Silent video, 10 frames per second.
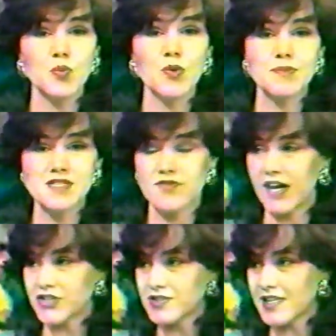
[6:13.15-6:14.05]
the women's
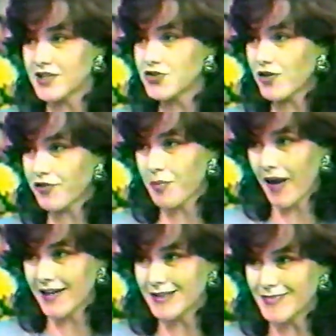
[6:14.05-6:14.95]
fashions and to Jeffrey
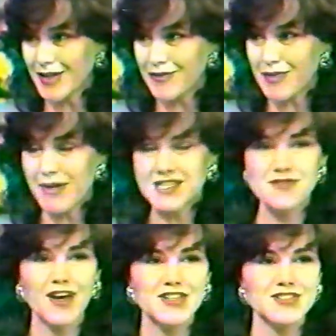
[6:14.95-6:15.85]
Michael for the
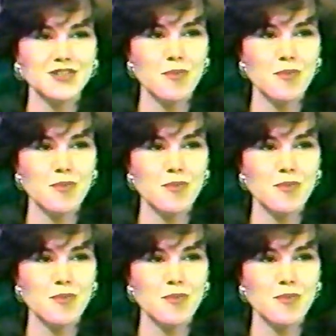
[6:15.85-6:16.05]
men's fashions.